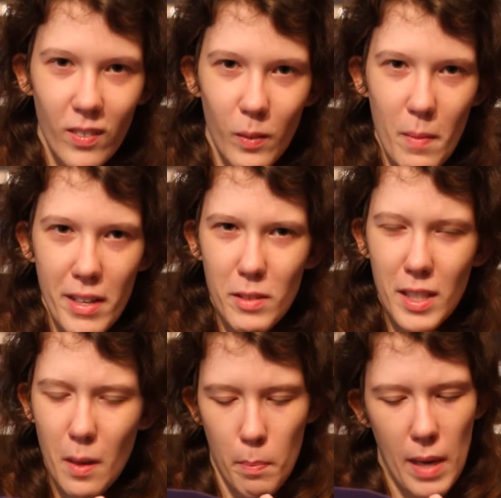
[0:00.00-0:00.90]
Why am I
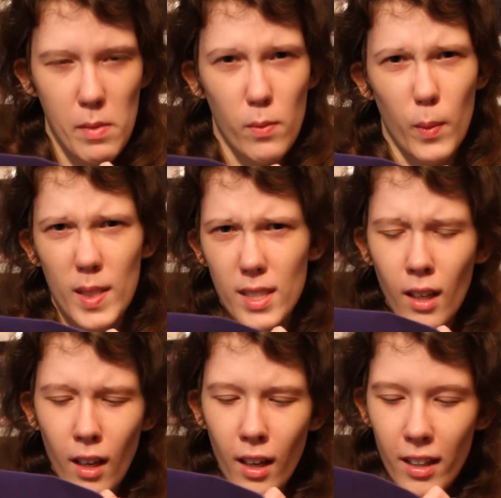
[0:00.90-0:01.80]
using a baby voice?
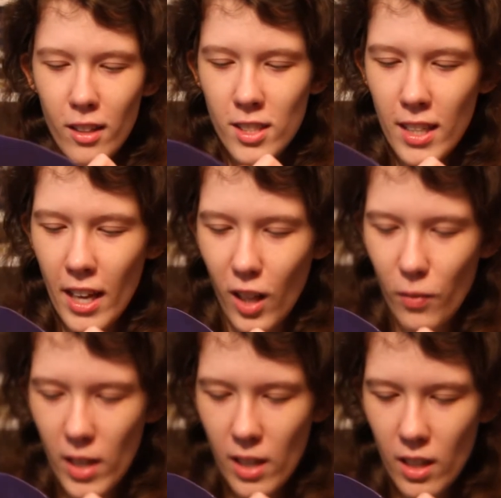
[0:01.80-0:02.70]
There's an
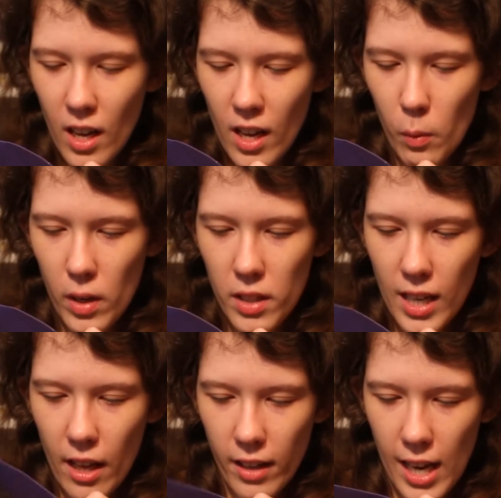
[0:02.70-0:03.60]
elephant with
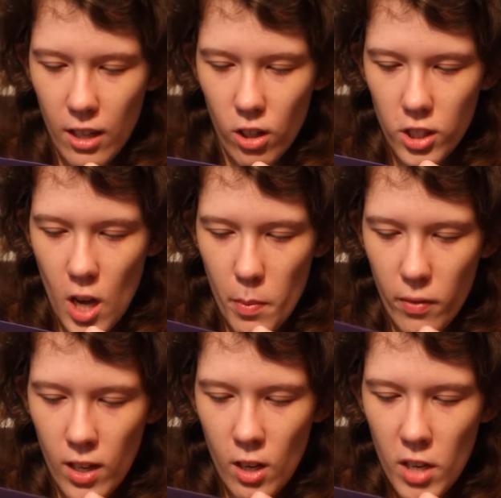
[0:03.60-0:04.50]
an alligator on top
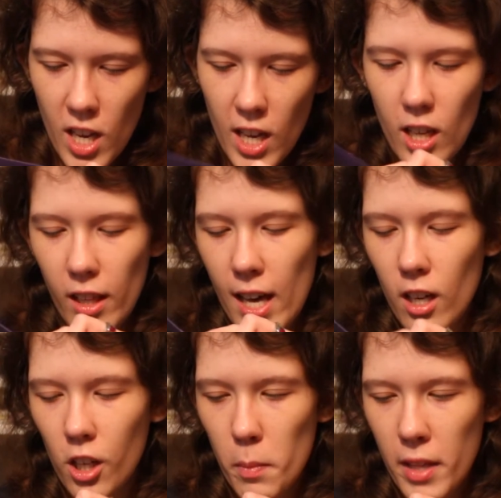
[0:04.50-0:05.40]
of him, and a
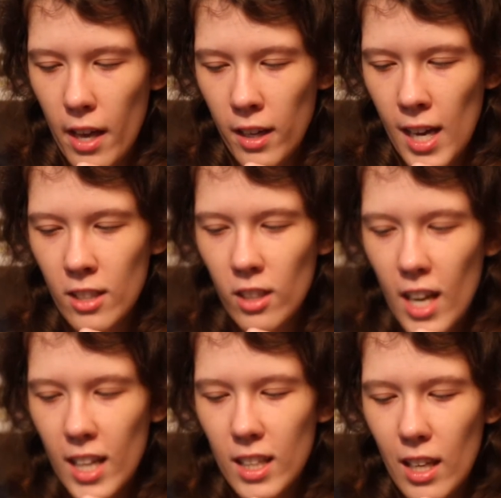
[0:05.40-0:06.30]
lion on top of the alligator,
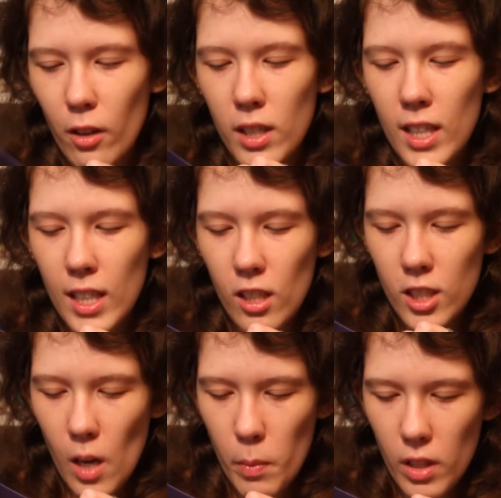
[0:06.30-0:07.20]
and then Hello Kitty on
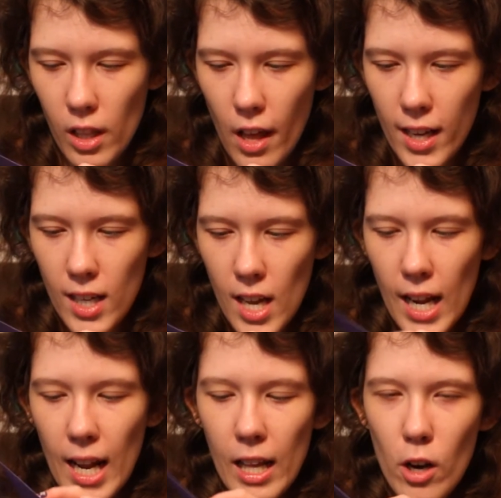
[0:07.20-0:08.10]
top of the lion,
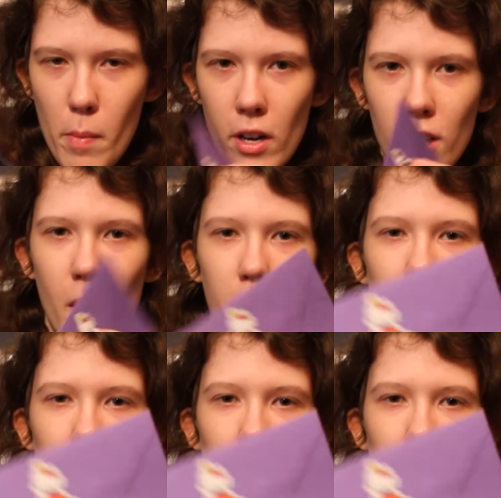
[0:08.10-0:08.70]
and a little bird on top